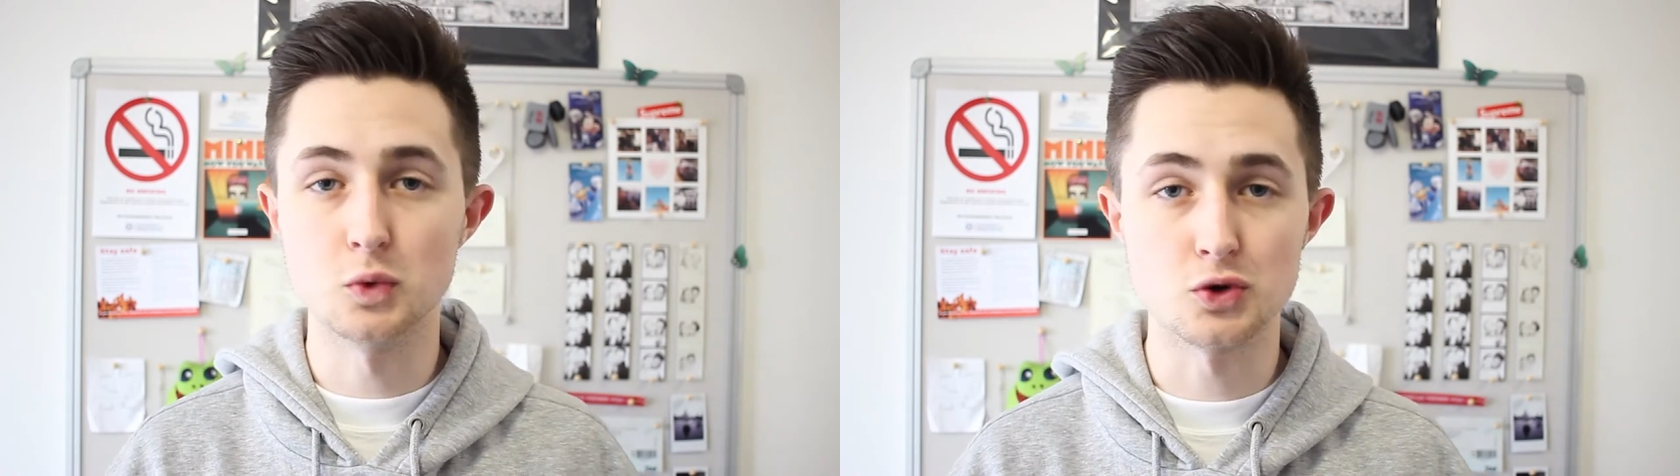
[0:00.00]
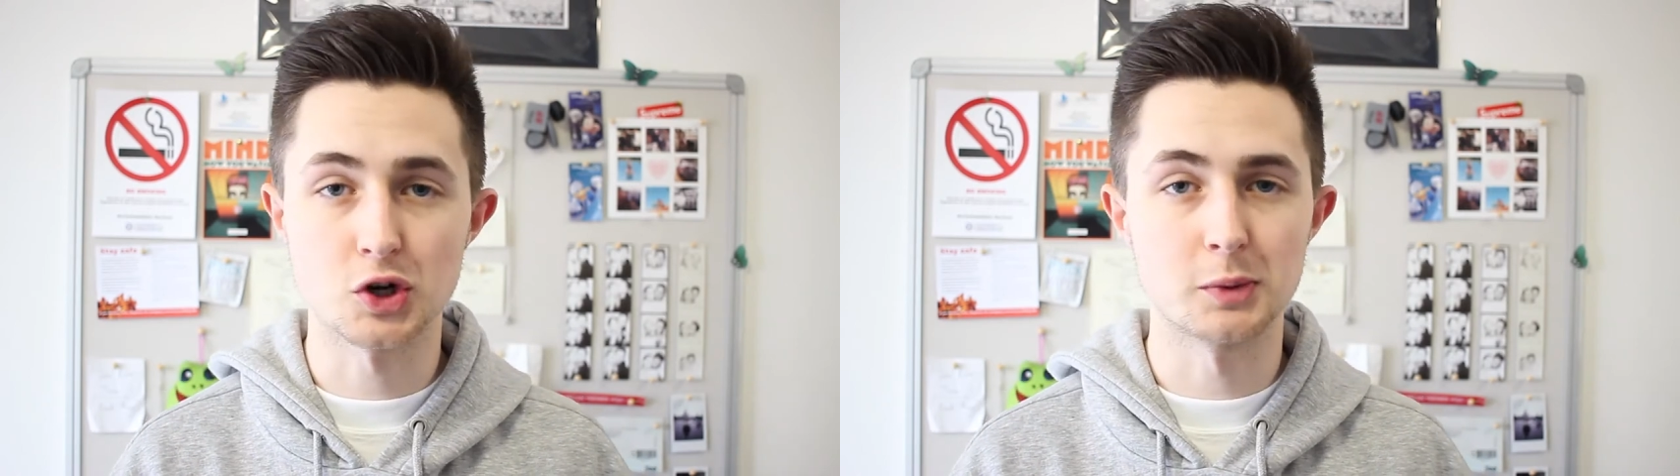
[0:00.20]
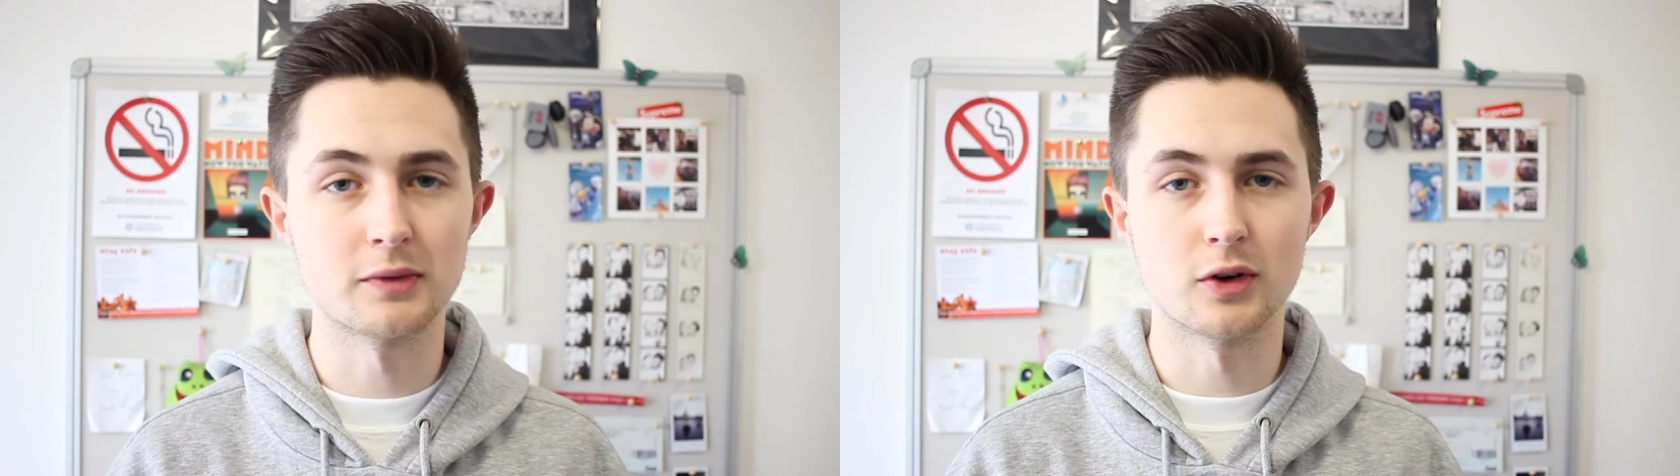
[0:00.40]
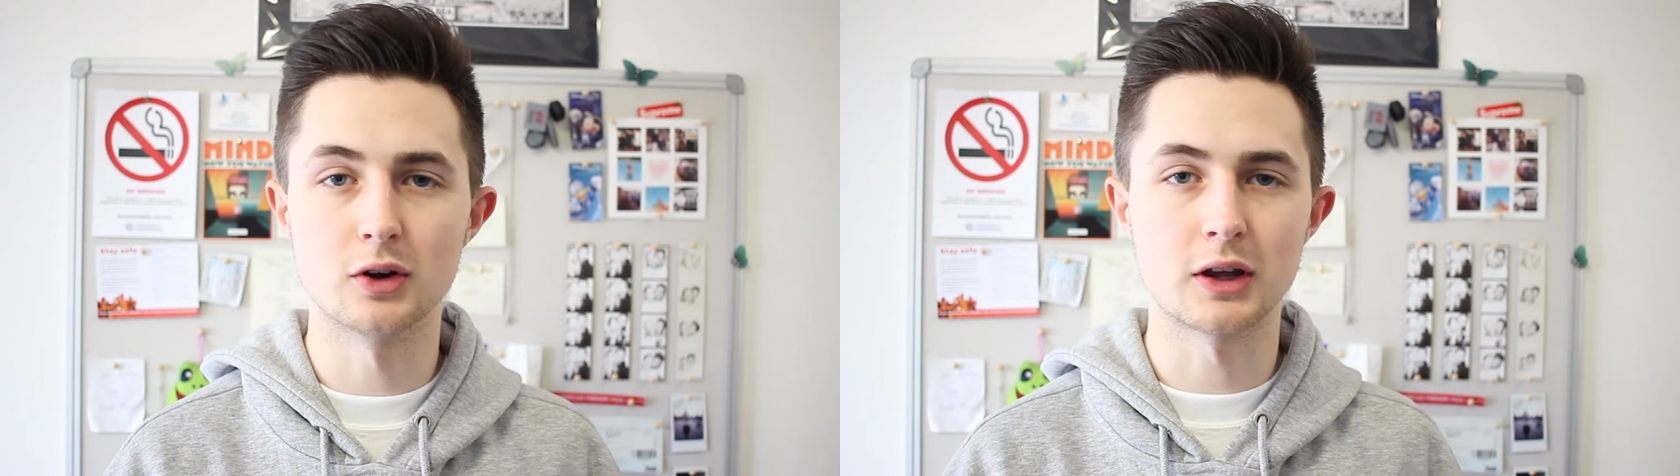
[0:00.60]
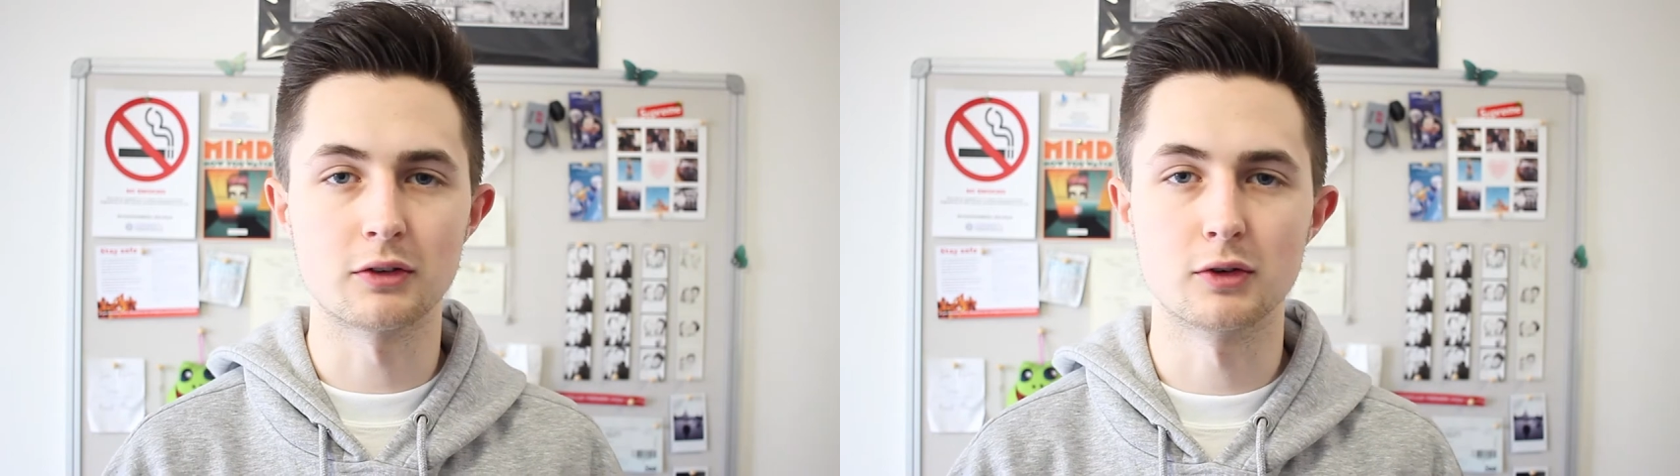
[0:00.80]
wardrobe if you're
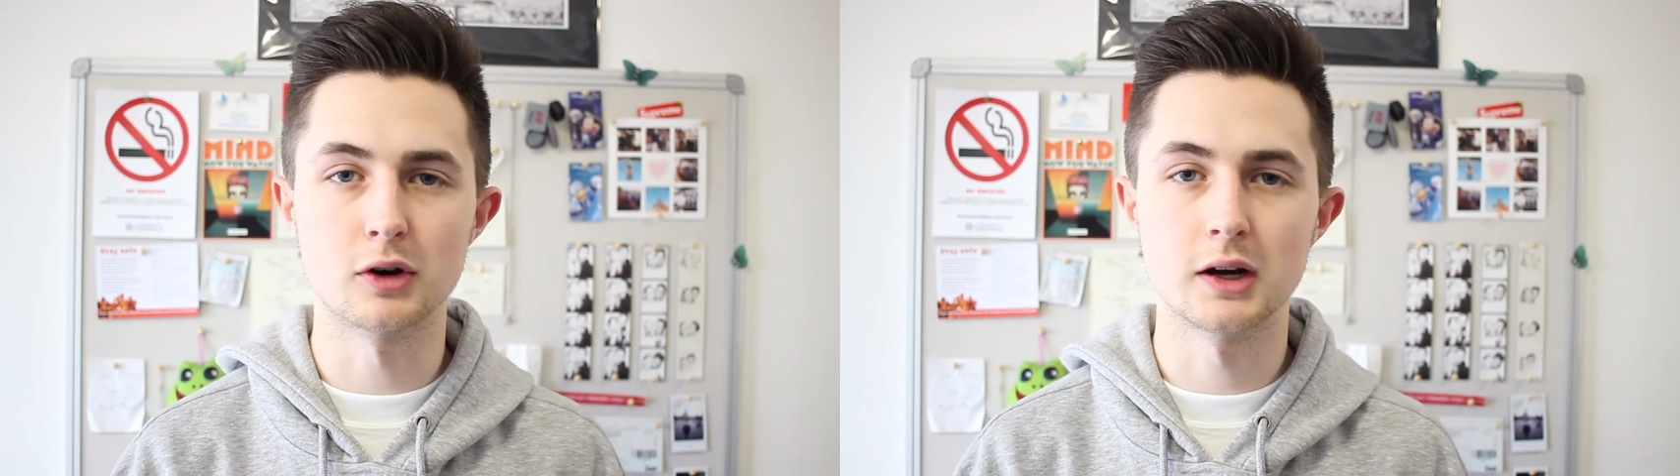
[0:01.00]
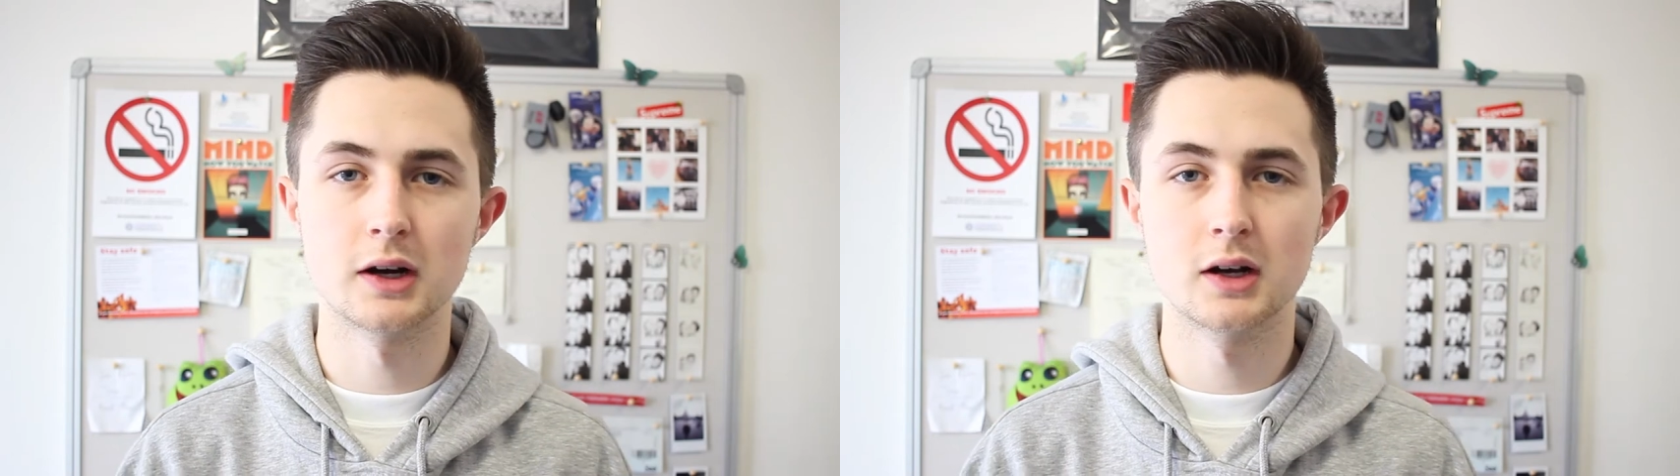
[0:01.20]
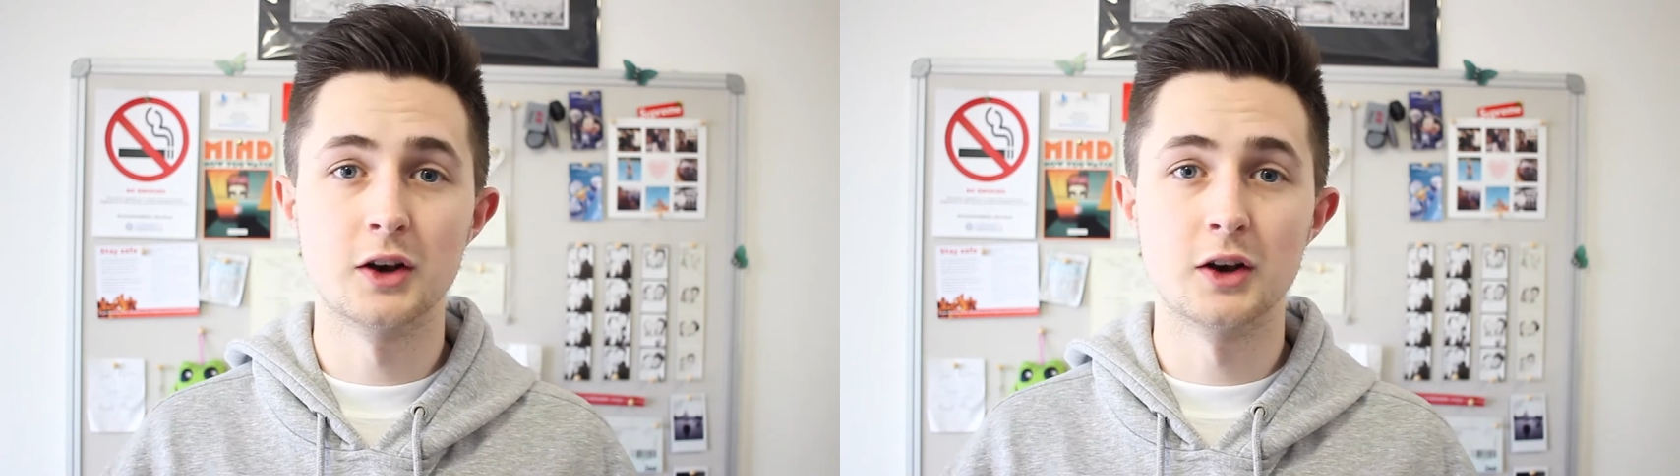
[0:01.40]
looking for it.